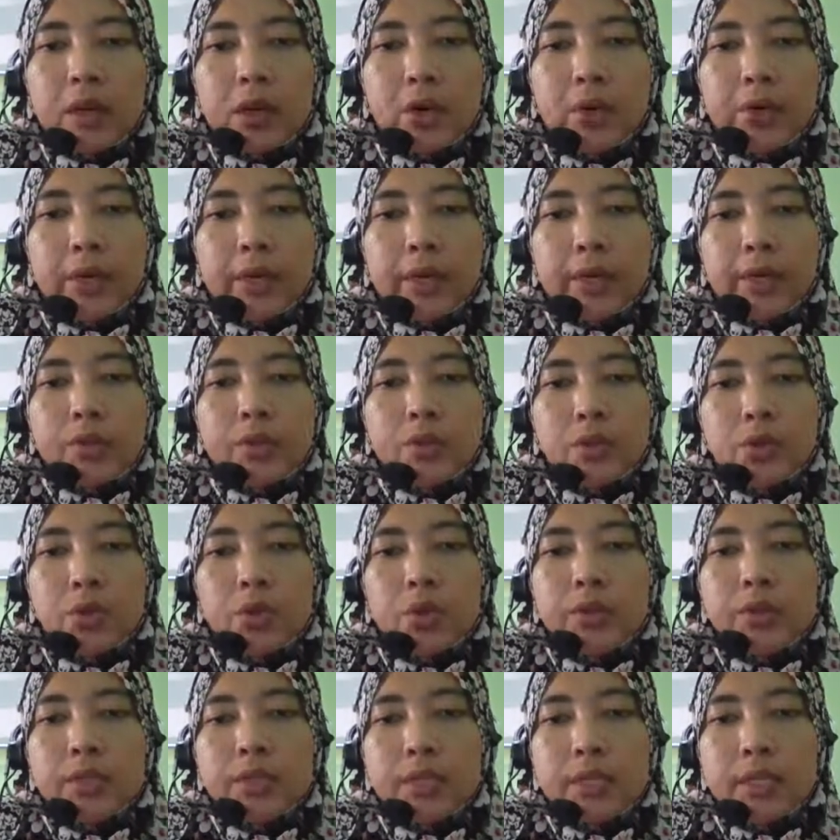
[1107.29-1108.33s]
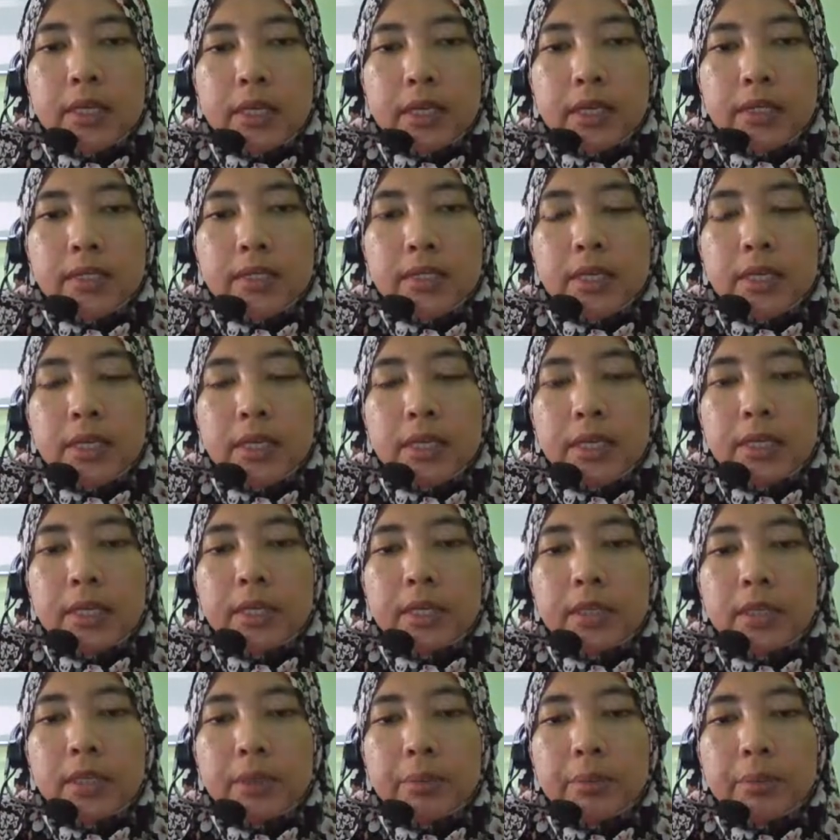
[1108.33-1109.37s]
Okay, so since in
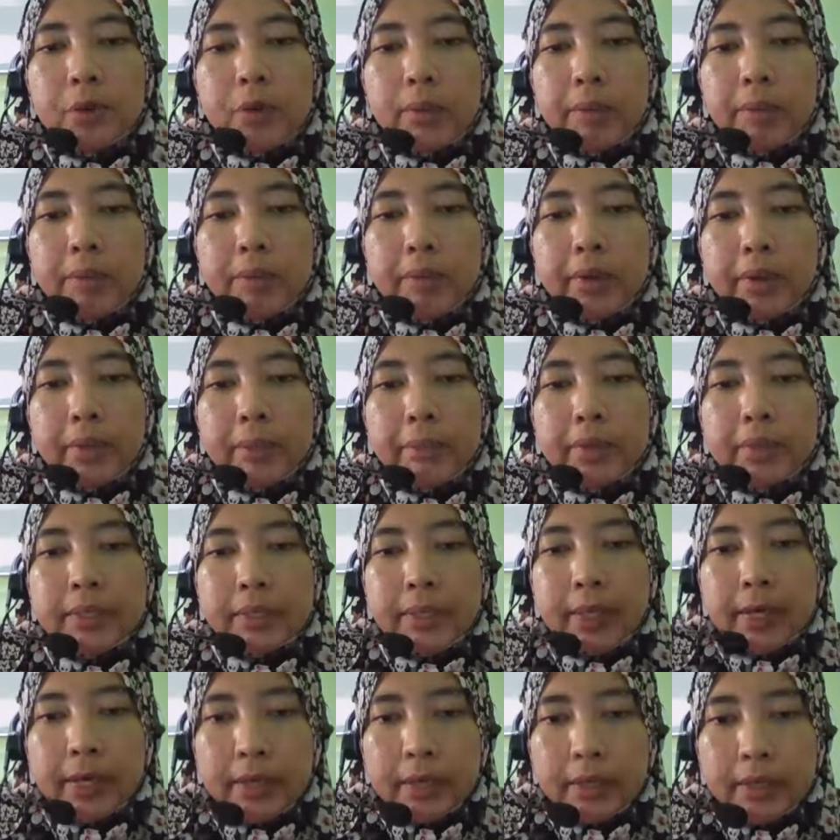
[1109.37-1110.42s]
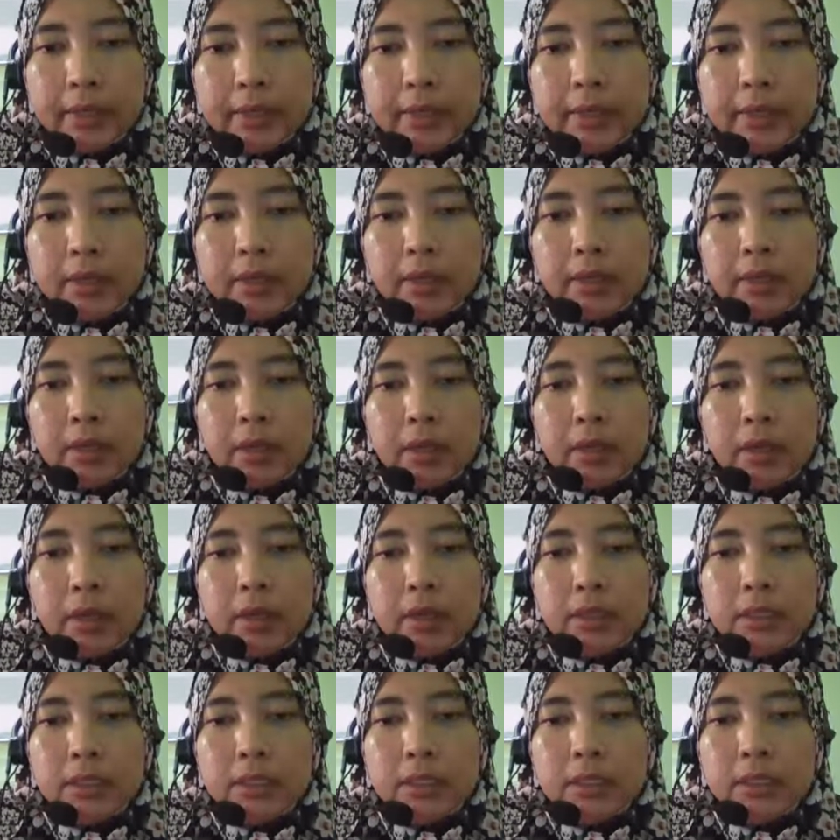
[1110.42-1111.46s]
the problem number 10,
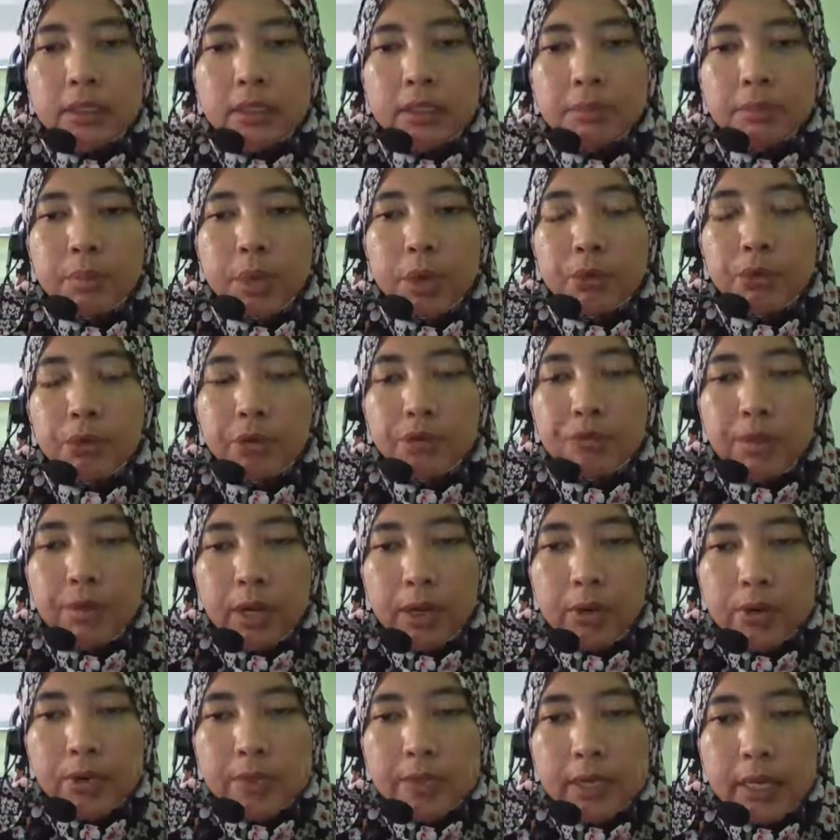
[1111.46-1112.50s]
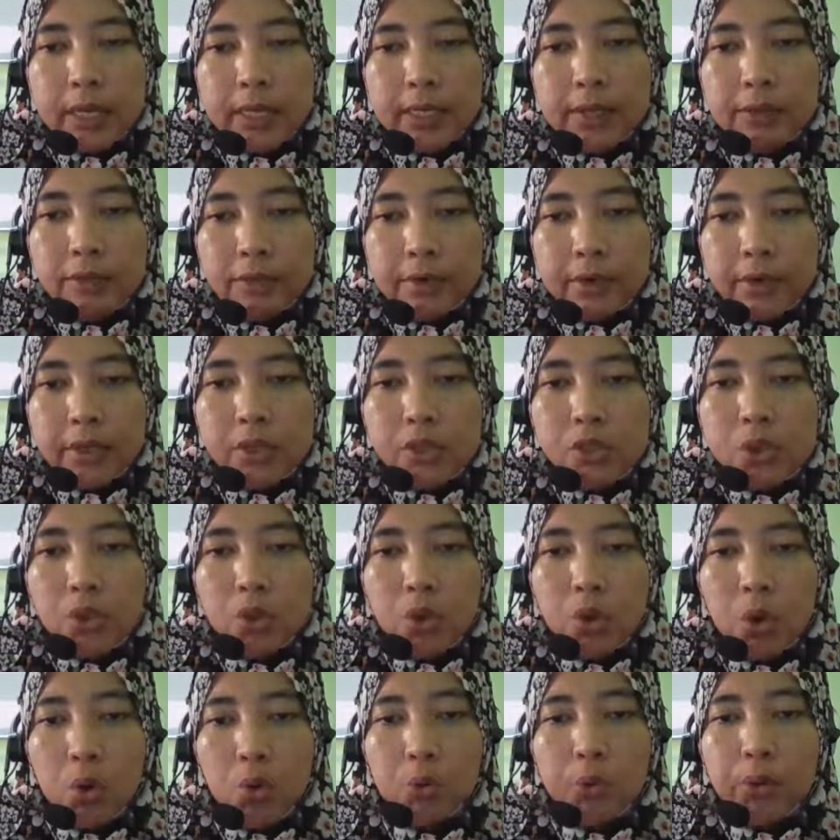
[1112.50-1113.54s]
the boundary values are given.
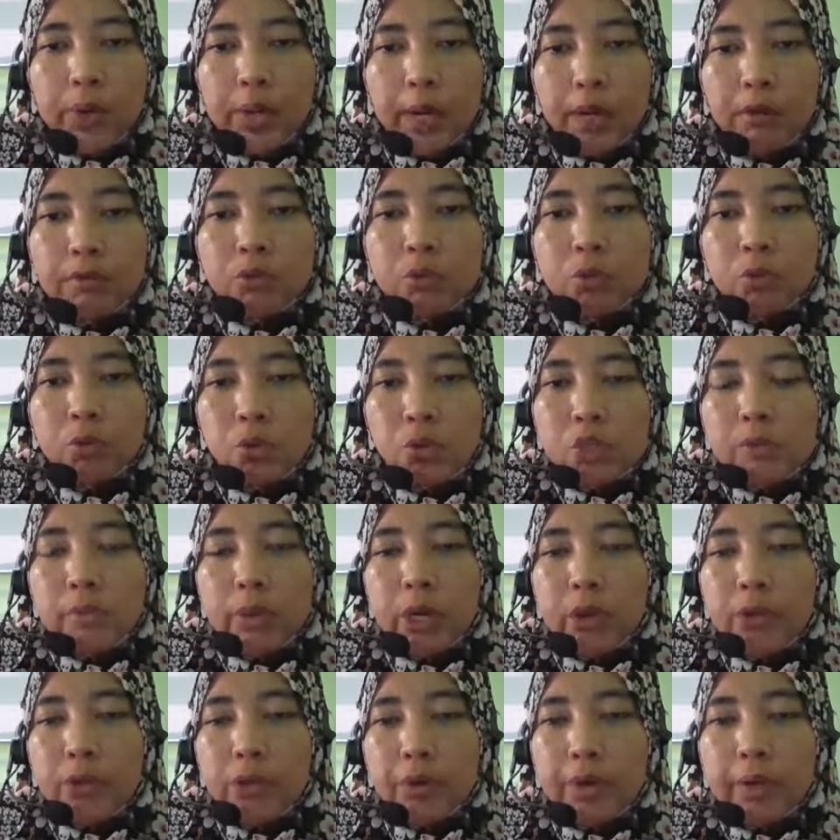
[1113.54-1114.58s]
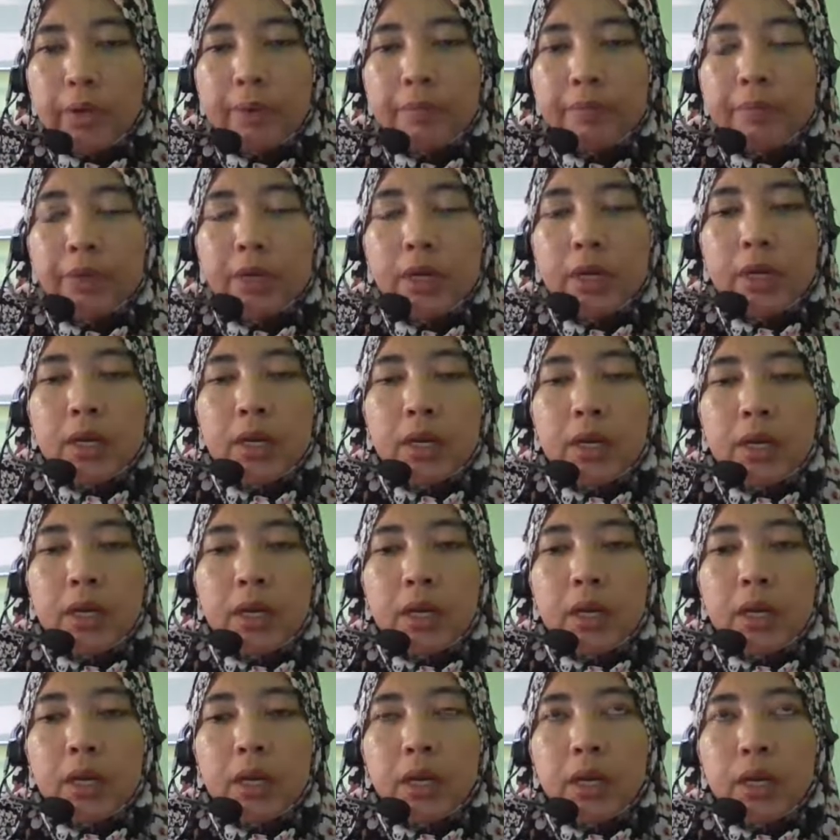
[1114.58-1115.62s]
So we have to use boundary
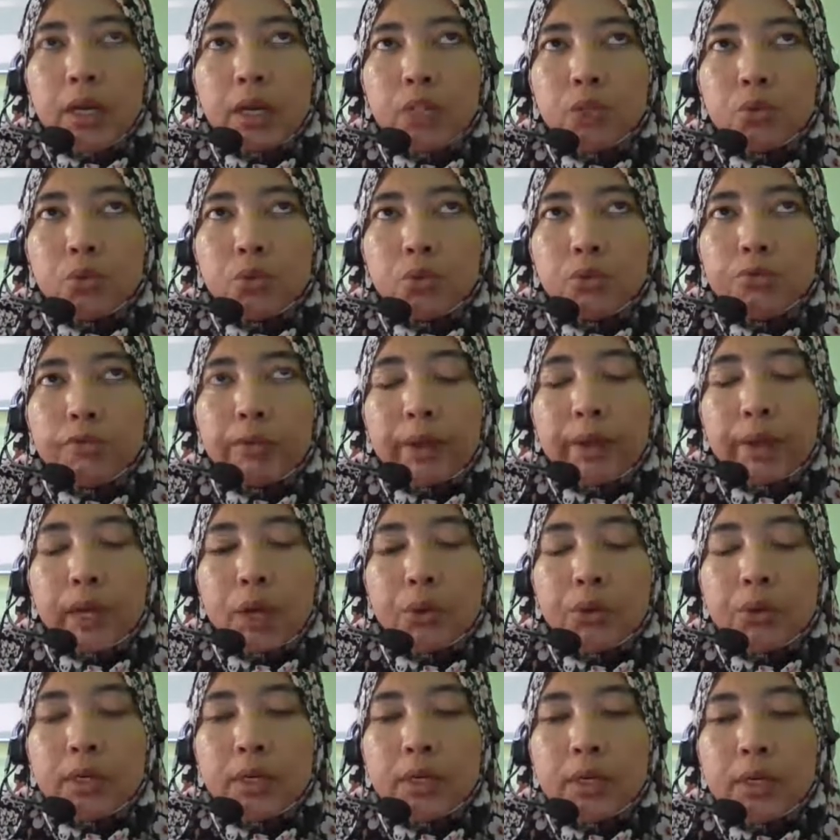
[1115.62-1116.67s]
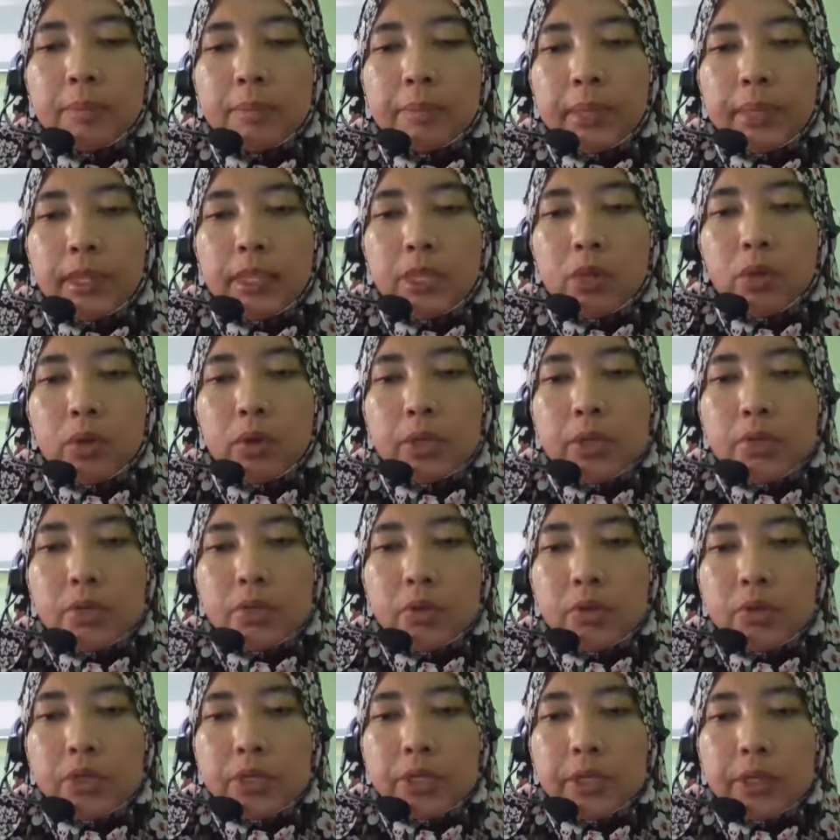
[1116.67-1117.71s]
to find out the particular
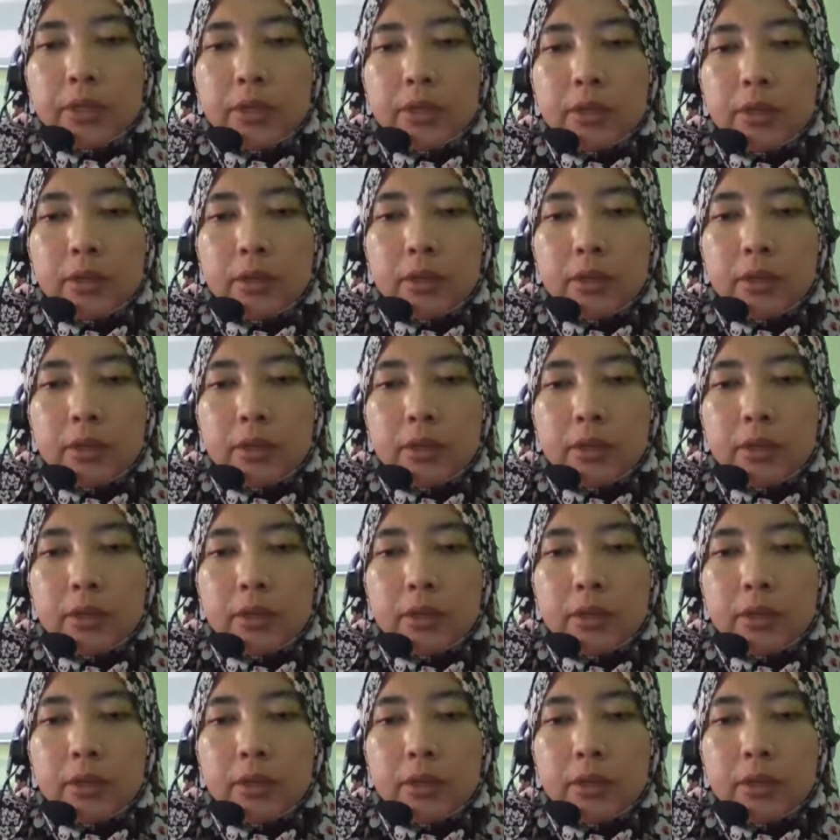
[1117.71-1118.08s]
solution.